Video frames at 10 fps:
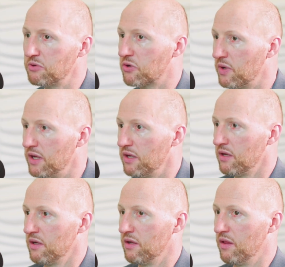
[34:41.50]
degree,
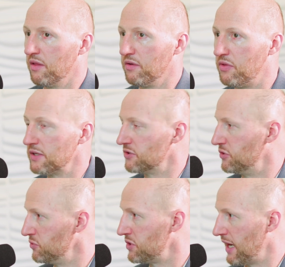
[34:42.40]
things
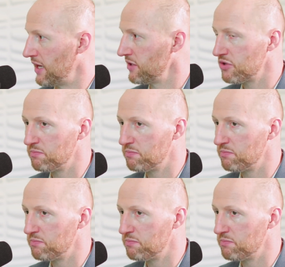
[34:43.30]
do change,